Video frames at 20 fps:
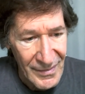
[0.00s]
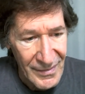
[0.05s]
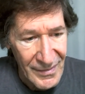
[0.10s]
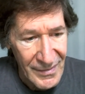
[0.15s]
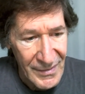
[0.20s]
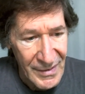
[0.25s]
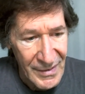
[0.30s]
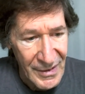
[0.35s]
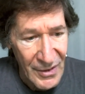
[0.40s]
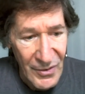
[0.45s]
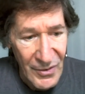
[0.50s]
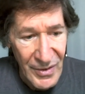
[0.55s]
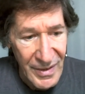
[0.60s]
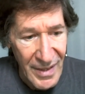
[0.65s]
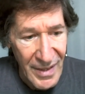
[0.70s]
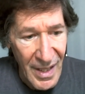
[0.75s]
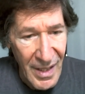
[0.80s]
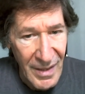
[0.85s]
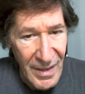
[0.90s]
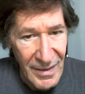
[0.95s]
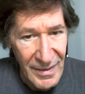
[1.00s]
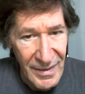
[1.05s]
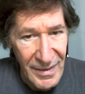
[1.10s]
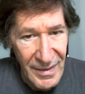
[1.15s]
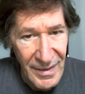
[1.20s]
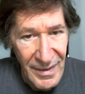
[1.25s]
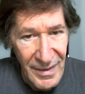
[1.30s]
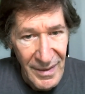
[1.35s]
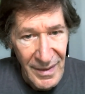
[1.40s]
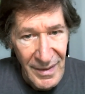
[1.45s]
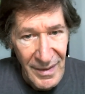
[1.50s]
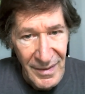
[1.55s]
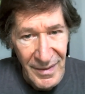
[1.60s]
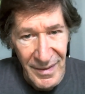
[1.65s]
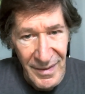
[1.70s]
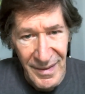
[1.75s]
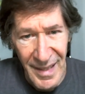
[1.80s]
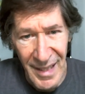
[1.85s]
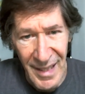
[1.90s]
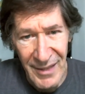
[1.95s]
so solid.
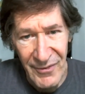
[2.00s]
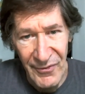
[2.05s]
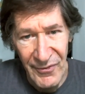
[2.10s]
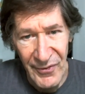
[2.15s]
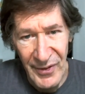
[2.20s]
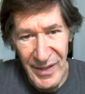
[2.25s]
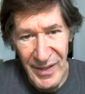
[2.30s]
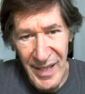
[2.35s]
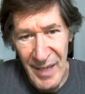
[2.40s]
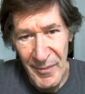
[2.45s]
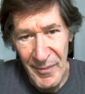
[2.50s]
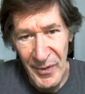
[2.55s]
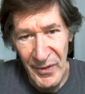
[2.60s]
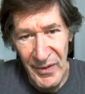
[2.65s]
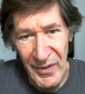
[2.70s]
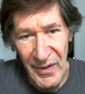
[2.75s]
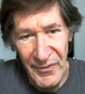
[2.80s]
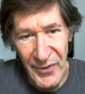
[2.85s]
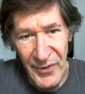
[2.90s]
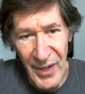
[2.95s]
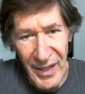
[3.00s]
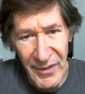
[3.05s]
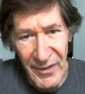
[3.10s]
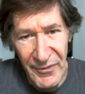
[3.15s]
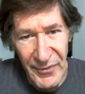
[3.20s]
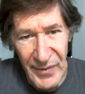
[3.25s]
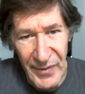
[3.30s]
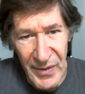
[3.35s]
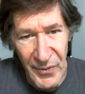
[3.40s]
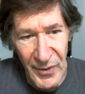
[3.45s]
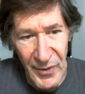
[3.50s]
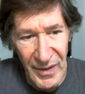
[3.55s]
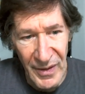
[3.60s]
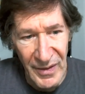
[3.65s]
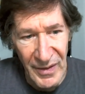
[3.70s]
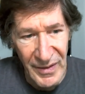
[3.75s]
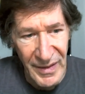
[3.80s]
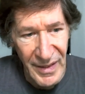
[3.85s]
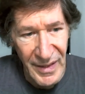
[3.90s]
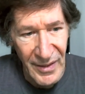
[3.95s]
Just ask, for example, if you had a free
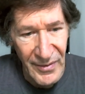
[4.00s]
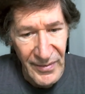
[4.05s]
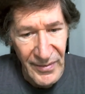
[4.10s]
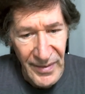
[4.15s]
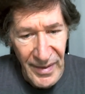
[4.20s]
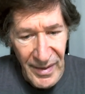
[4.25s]
will, you know,